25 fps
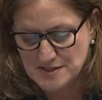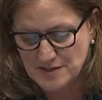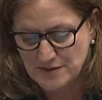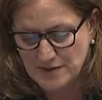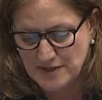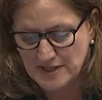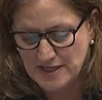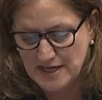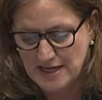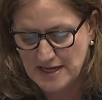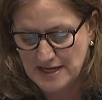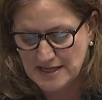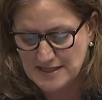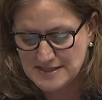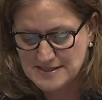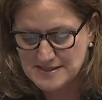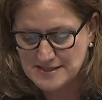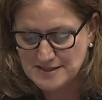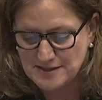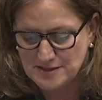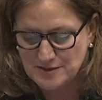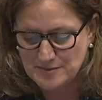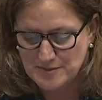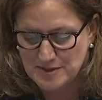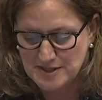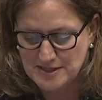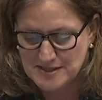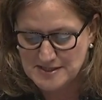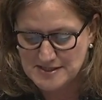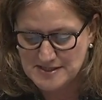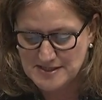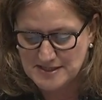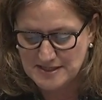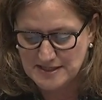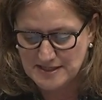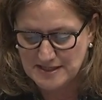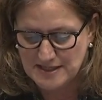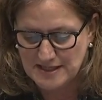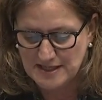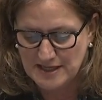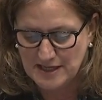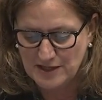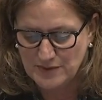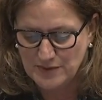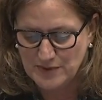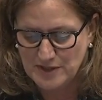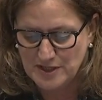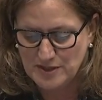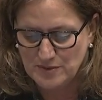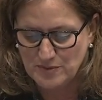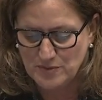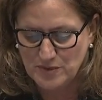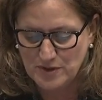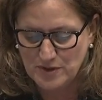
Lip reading: So I ask you, Minister, how we can